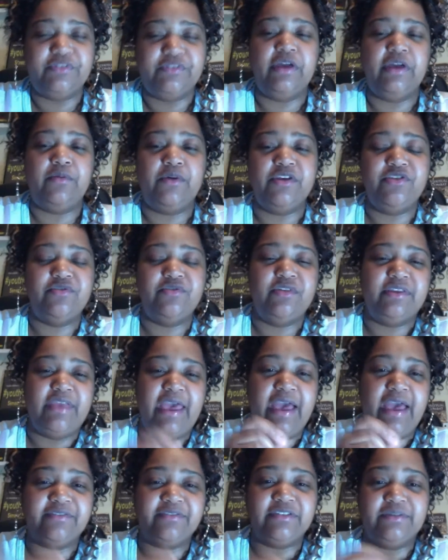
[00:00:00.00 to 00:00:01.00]
That way you can
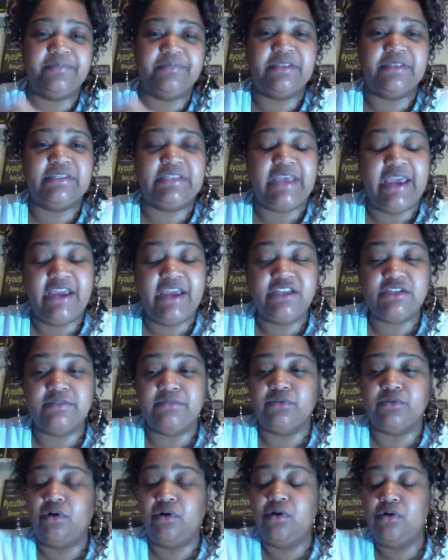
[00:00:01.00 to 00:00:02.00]
have something
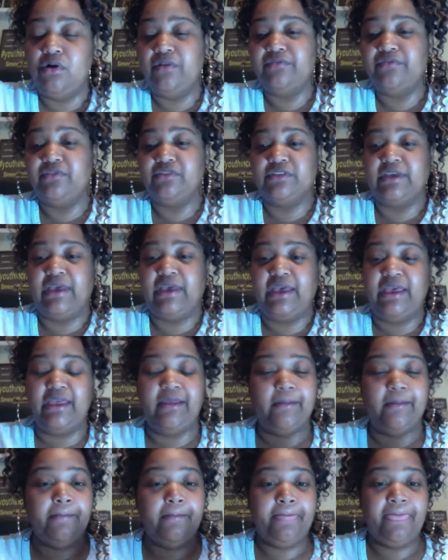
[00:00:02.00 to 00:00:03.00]
tangible. Or if you say,
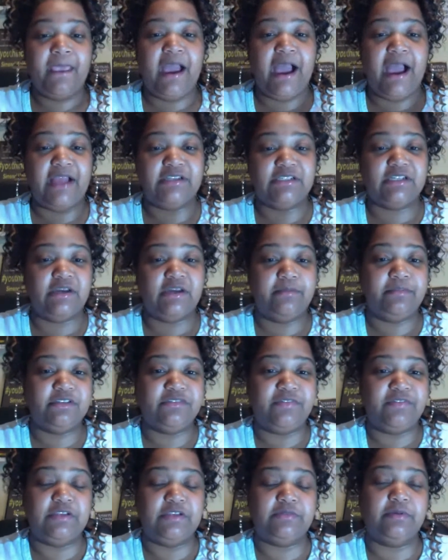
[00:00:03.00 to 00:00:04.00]
hey, I just come to this
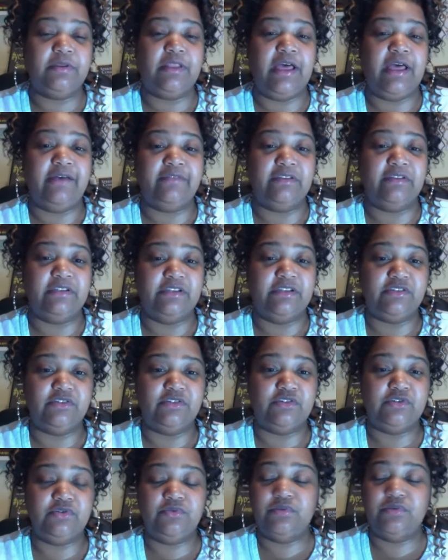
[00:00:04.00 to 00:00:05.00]
Facebook Live and
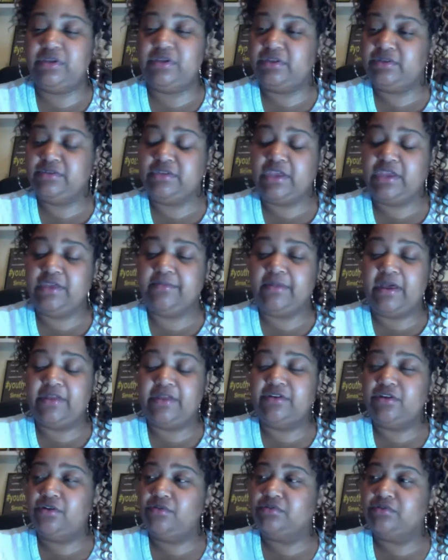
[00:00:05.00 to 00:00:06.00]
listen to it and take my
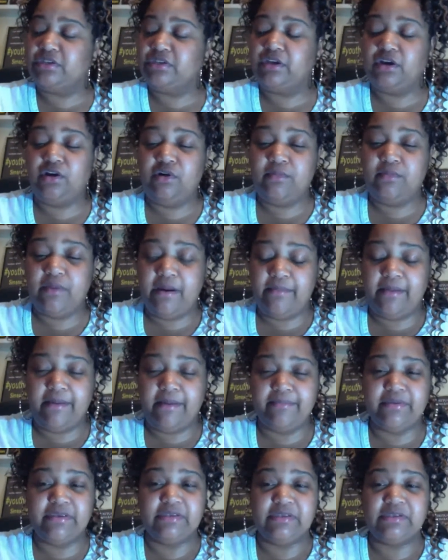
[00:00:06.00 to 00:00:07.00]
notes and go on about my
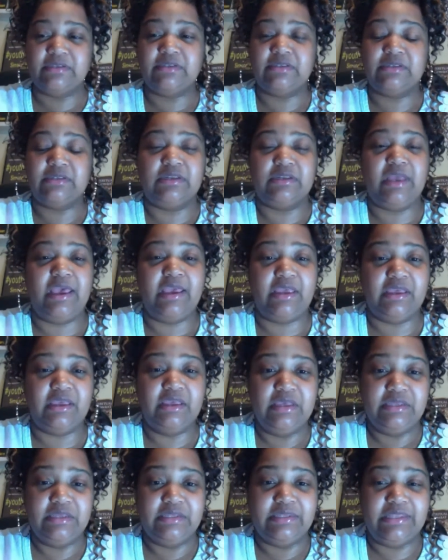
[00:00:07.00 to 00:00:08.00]
business, then hey,
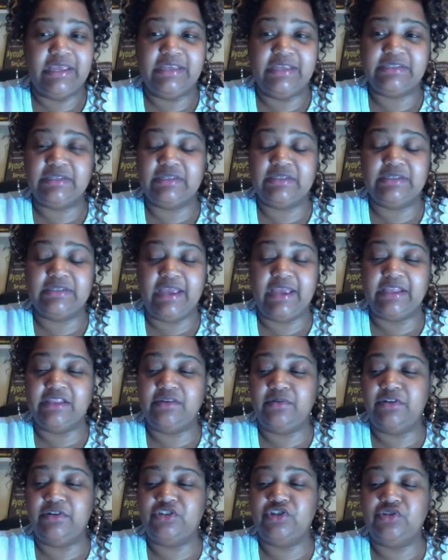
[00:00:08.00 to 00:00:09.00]
that's
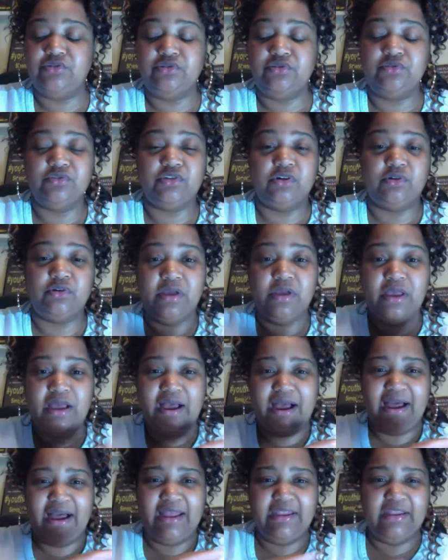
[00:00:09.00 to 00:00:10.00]
exactly what you do. So
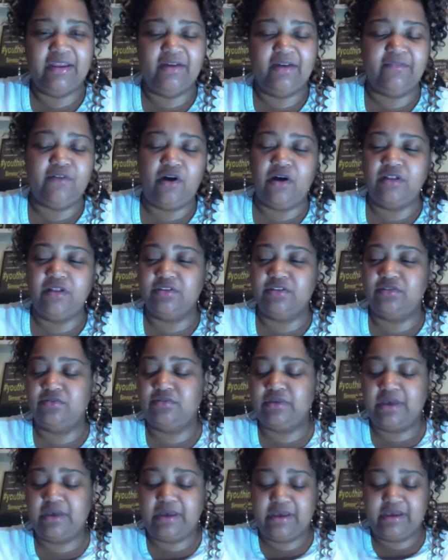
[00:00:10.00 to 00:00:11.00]
I love all of you
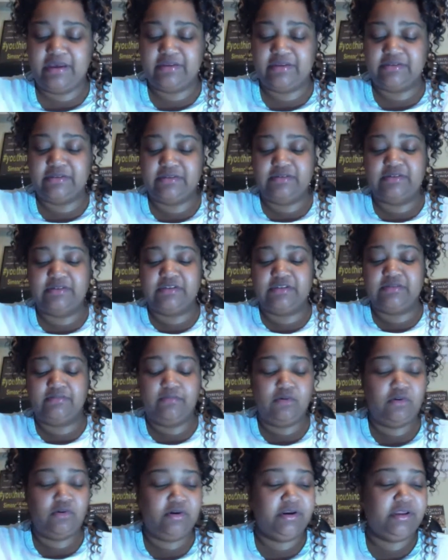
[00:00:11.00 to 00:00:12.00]
guys this
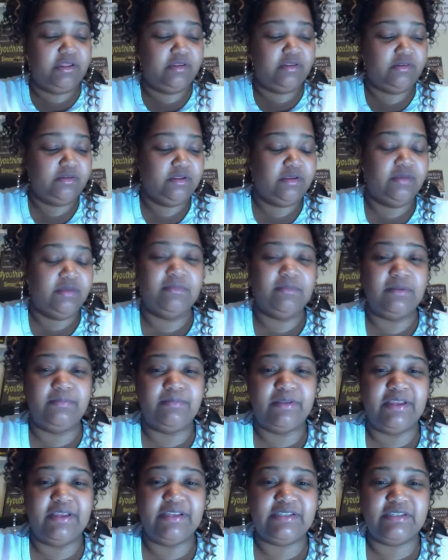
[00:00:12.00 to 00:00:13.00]
morning. Be
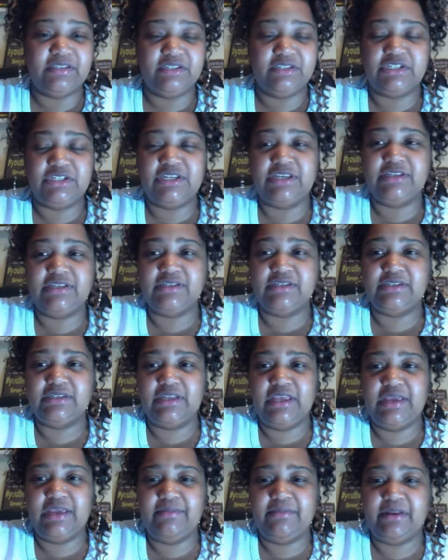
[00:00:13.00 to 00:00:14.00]
blessed in Jesus'
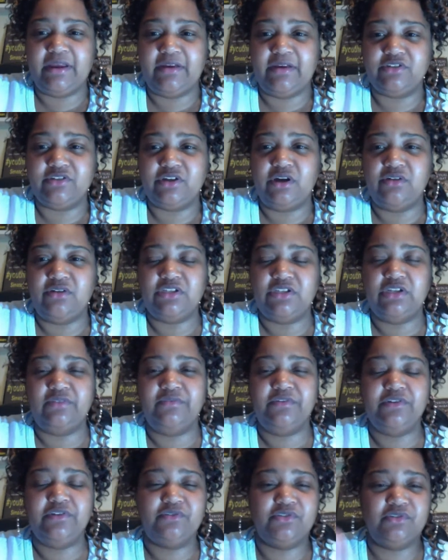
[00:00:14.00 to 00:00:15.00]
name, and I'll talk to you
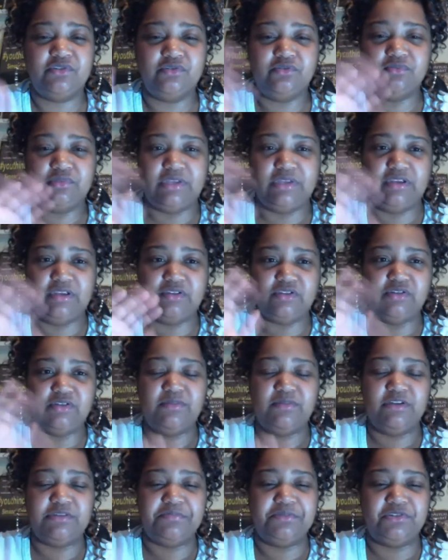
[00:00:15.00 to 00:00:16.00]
real soon. Thank you so
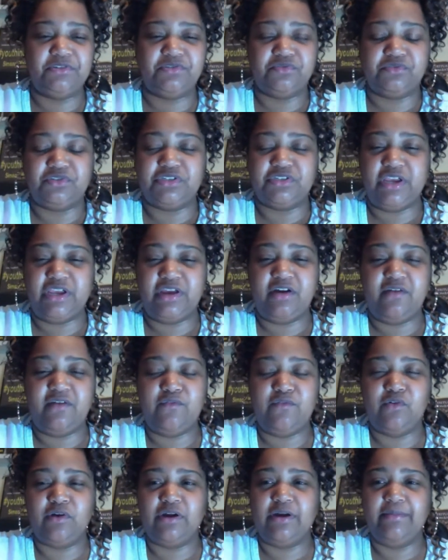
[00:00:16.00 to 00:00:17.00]
much, Miss Rochelle,
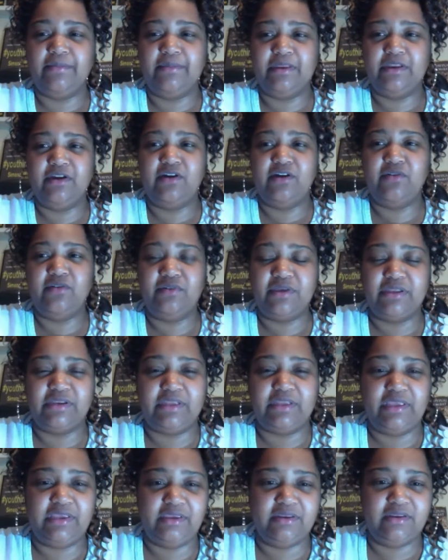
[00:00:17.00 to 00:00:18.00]
for coming on
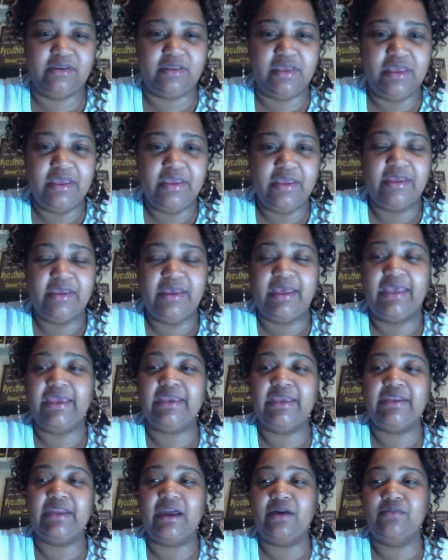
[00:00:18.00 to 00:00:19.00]
and
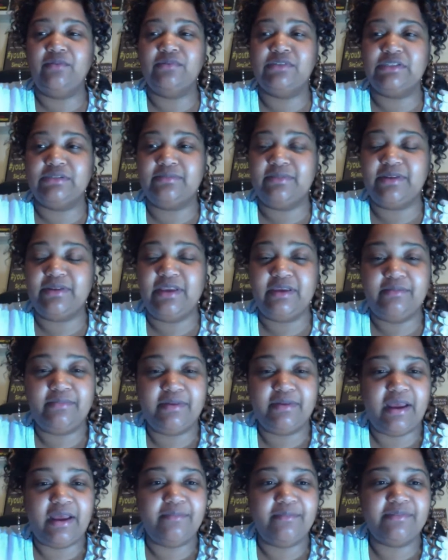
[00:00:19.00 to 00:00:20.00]
hanging out with Simone.
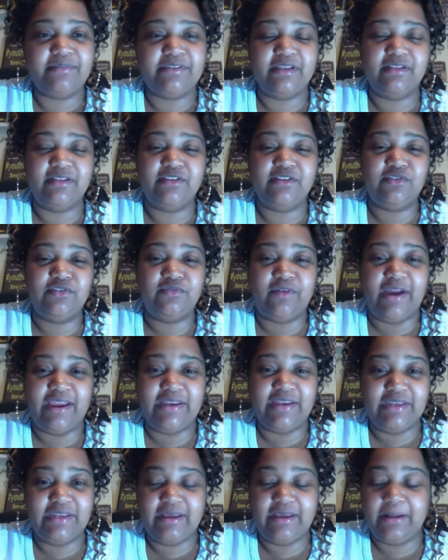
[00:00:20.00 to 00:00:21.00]
But I'm telling you
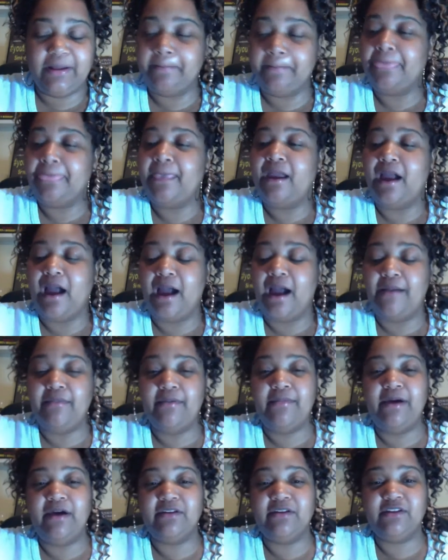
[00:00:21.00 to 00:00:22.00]
right now, I'm
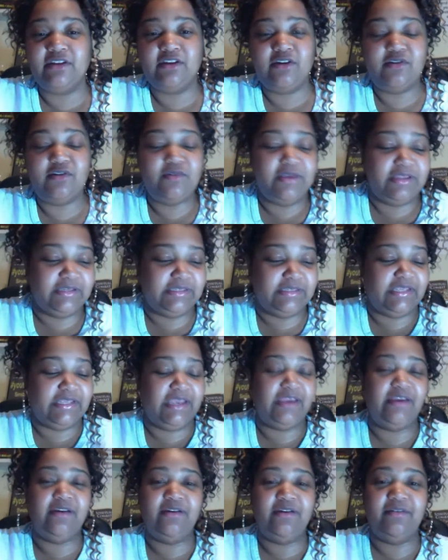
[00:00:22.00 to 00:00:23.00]
about to go and
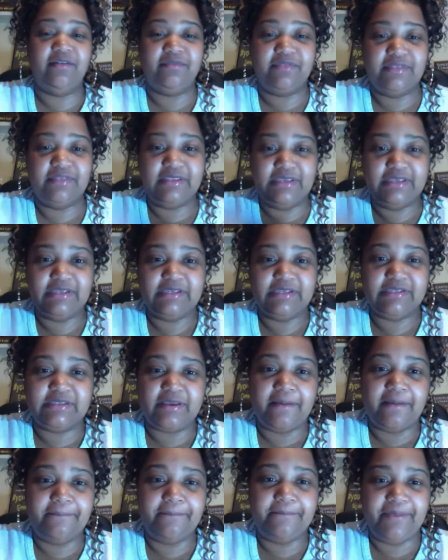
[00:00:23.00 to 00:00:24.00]
tear
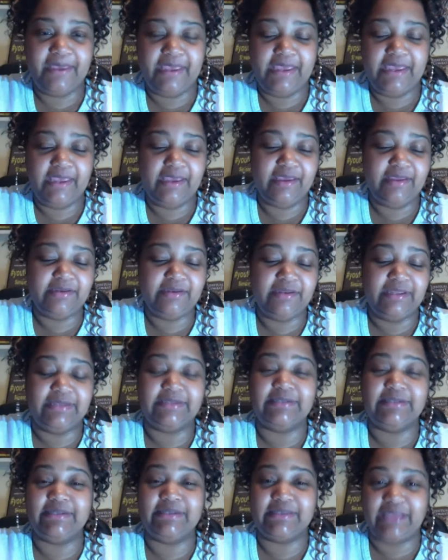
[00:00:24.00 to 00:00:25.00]
this bed
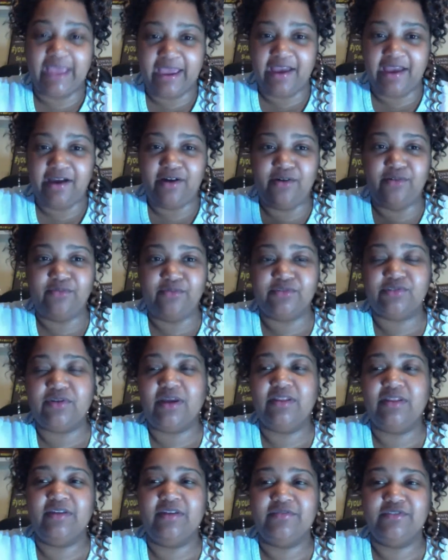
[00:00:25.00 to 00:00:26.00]
down. So
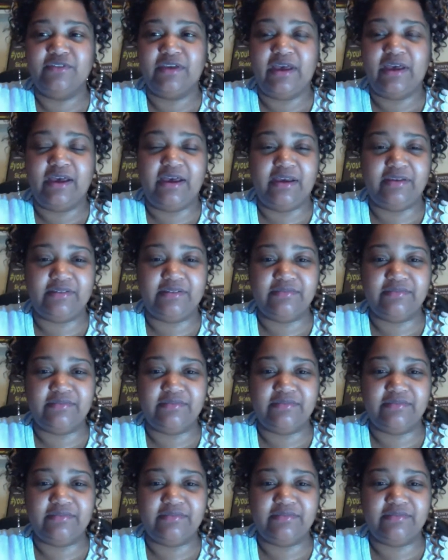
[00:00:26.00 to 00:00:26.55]
I love you guys.